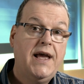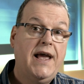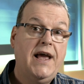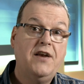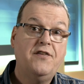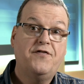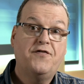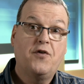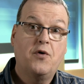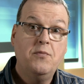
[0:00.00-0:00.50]

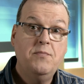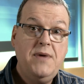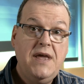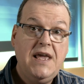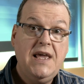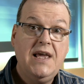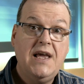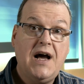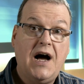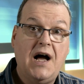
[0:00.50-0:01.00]
And for
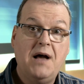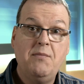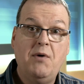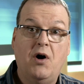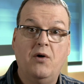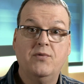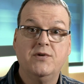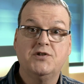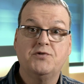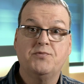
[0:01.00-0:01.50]
me, I'm
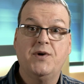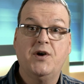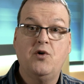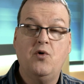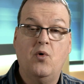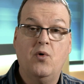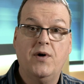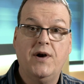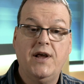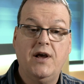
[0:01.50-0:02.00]
always
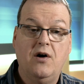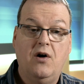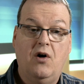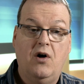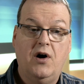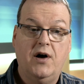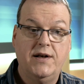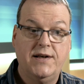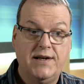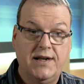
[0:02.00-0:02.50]
recording
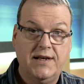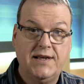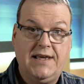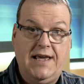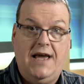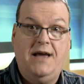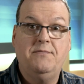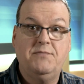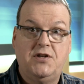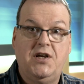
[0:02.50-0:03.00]
on
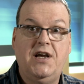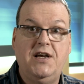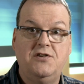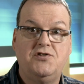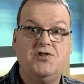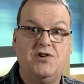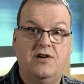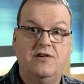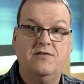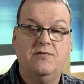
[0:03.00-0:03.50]

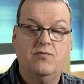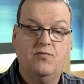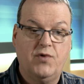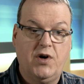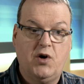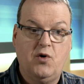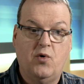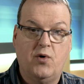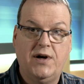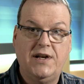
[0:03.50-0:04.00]
Camtasia,
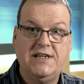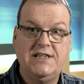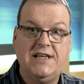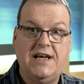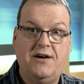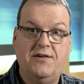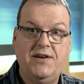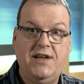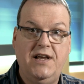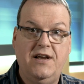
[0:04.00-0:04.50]
recording
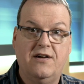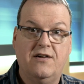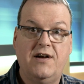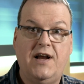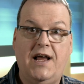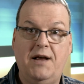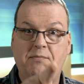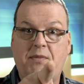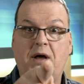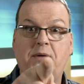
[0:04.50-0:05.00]
down here,
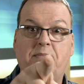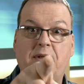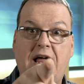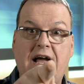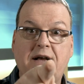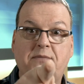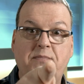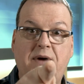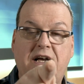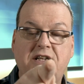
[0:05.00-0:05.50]
and my
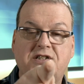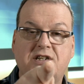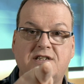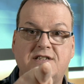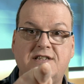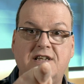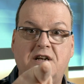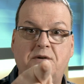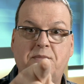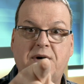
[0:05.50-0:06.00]
Blackmagic
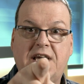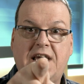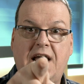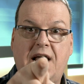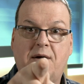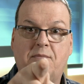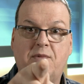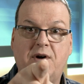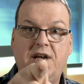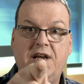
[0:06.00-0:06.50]
Cinema
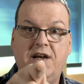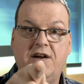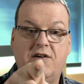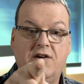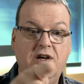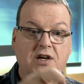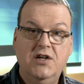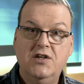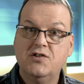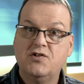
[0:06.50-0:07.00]
camera here.
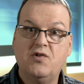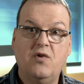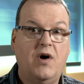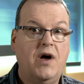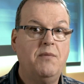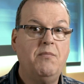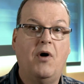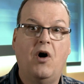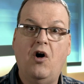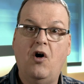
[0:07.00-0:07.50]
So
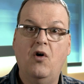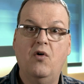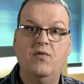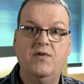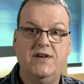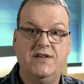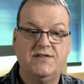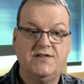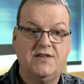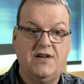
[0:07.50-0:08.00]
I'm
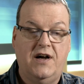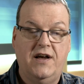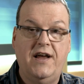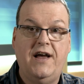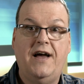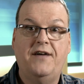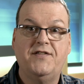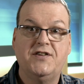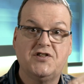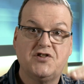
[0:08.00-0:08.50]
always, I
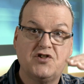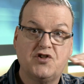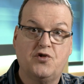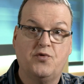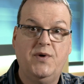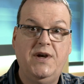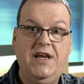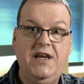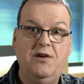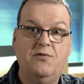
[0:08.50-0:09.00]
have a
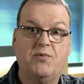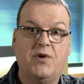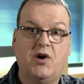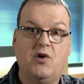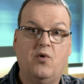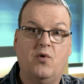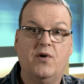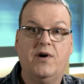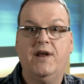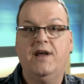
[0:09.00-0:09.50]
screen
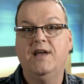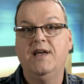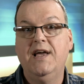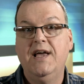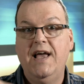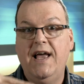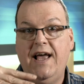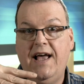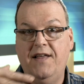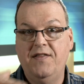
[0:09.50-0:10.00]
recording
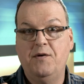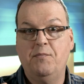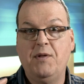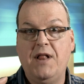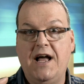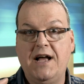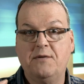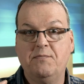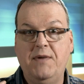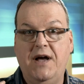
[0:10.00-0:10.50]
and the
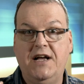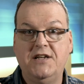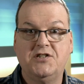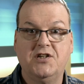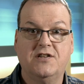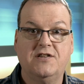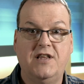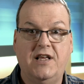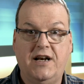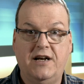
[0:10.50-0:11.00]

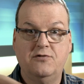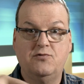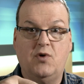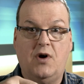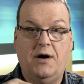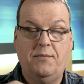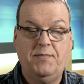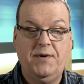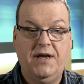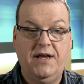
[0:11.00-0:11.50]
Blackmagic that I
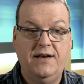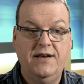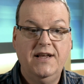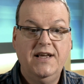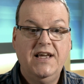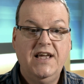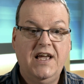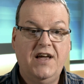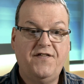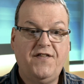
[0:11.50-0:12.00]
drop in.
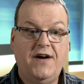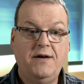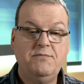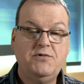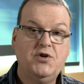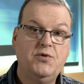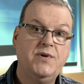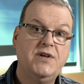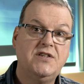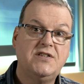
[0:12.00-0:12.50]
If I'm
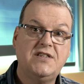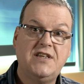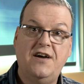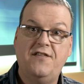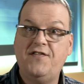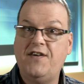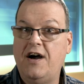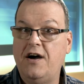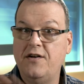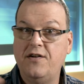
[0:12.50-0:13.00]
doing
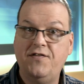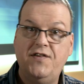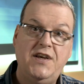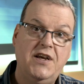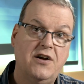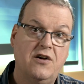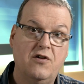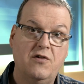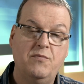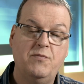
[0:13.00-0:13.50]
stuff out of
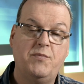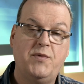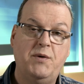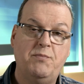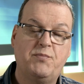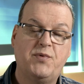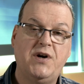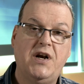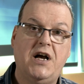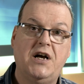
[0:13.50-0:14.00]
here in,
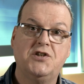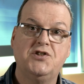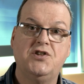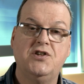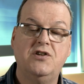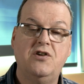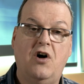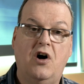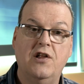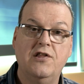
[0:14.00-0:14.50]
in
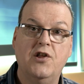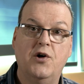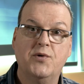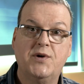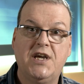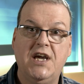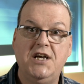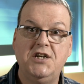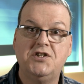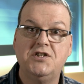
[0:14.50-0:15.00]
production on
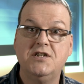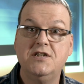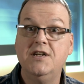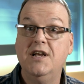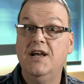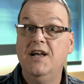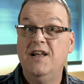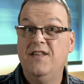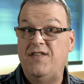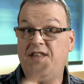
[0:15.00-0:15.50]
location,
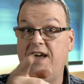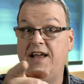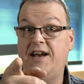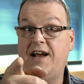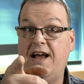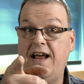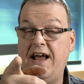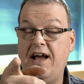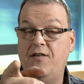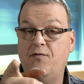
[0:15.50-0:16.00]
then
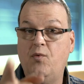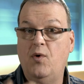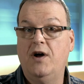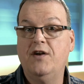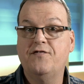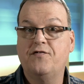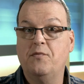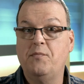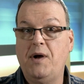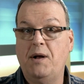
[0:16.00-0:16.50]
I have
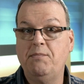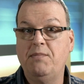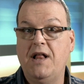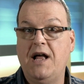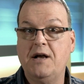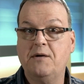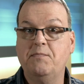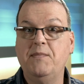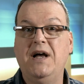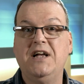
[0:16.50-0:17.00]
one for my
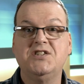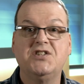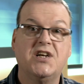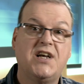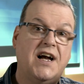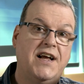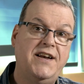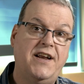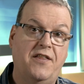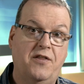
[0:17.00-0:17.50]

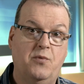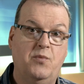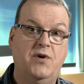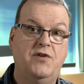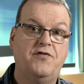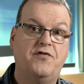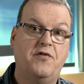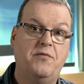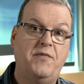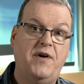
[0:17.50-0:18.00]
Blackmagic, another
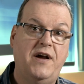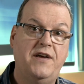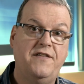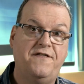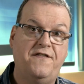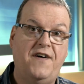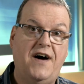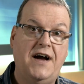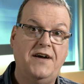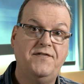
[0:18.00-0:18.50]
one for my
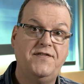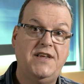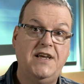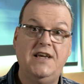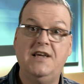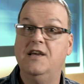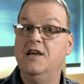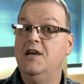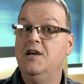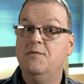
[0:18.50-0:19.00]
five
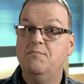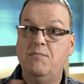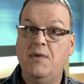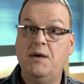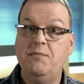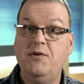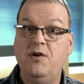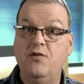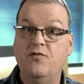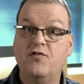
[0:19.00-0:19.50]
D.
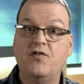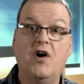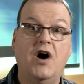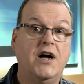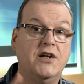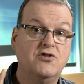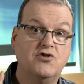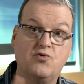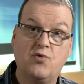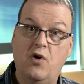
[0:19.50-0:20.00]
Maybe you've
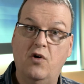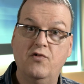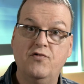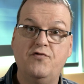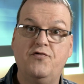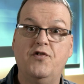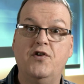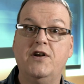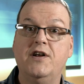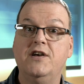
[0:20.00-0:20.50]
got drone
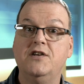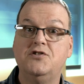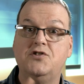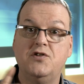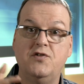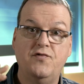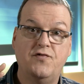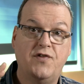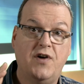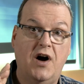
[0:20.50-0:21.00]
footage,
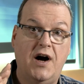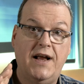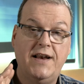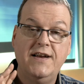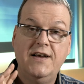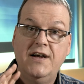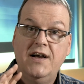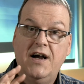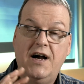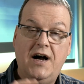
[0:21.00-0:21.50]
you've got
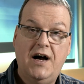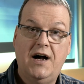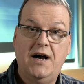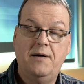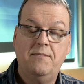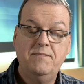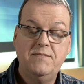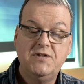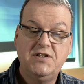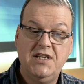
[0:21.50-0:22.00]

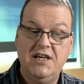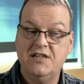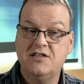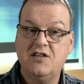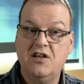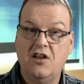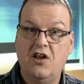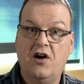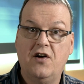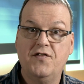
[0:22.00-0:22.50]
um, D S
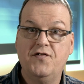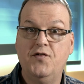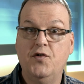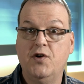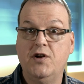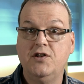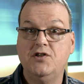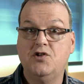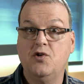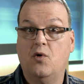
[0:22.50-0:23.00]
L R
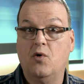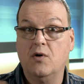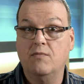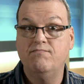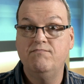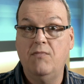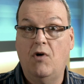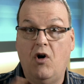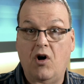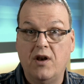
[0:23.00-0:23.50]
footage, or
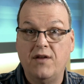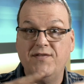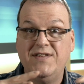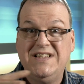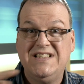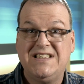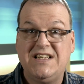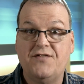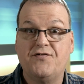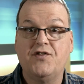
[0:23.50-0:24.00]
all of
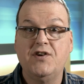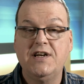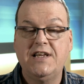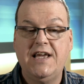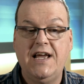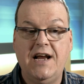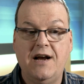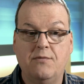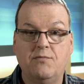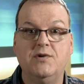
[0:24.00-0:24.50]
these different
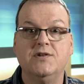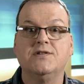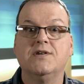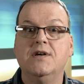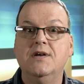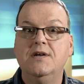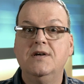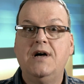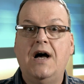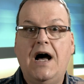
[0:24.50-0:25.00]
cameras.
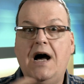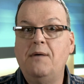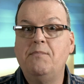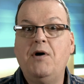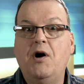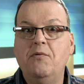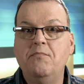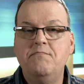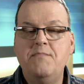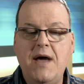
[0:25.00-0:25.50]
How
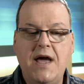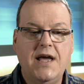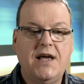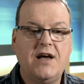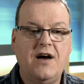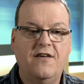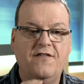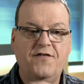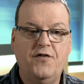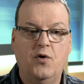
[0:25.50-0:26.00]
about make
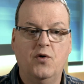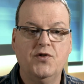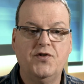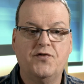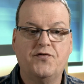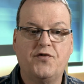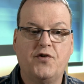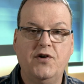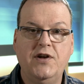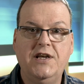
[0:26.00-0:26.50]
a folder
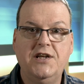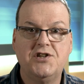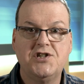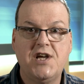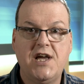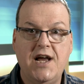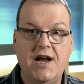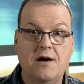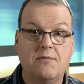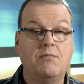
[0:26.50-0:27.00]
for each
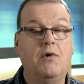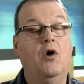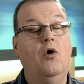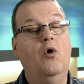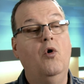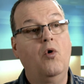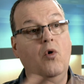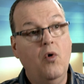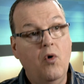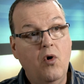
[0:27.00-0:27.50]
camera?
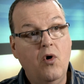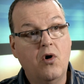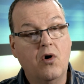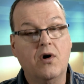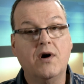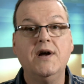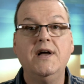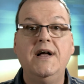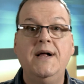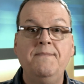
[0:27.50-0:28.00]

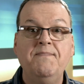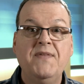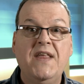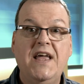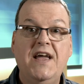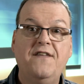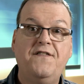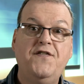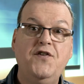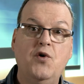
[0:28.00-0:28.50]
Or
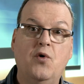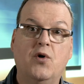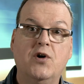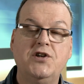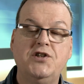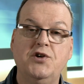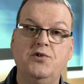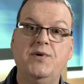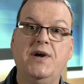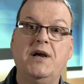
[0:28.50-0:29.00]
if you're
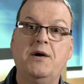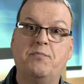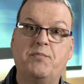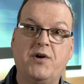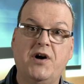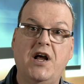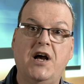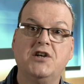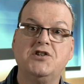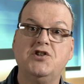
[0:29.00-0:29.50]
doing
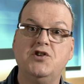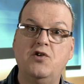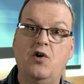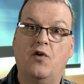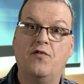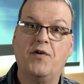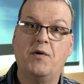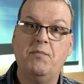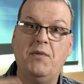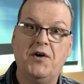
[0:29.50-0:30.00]
production
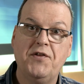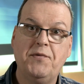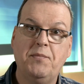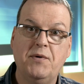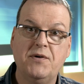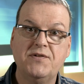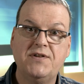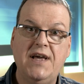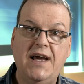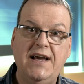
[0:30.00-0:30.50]
over
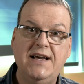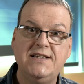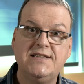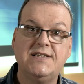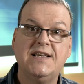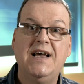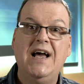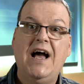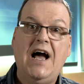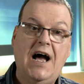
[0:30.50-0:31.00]
multiple
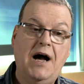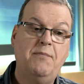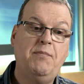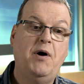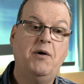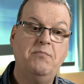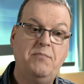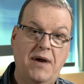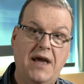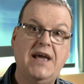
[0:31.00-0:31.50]
days, how
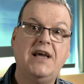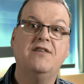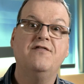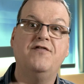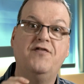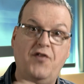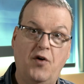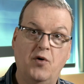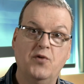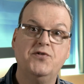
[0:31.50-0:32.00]
about make
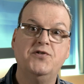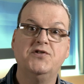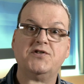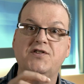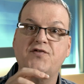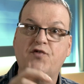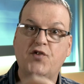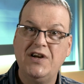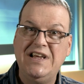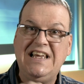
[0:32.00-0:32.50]
folders
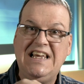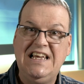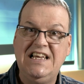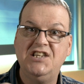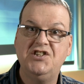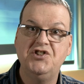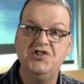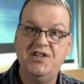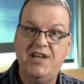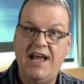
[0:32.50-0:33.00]
for
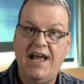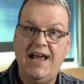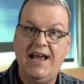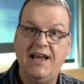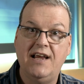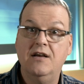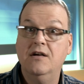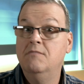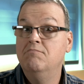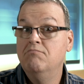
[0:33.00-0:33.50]
each
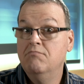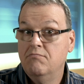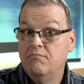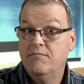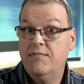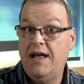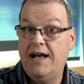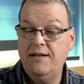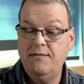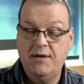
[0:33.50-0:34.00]
day?
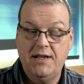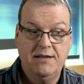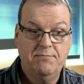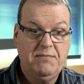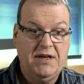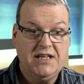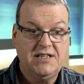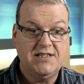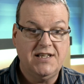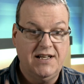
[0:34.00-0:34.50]
That
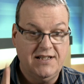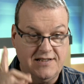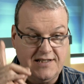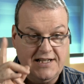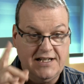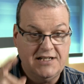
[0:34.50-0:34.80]
makes sense.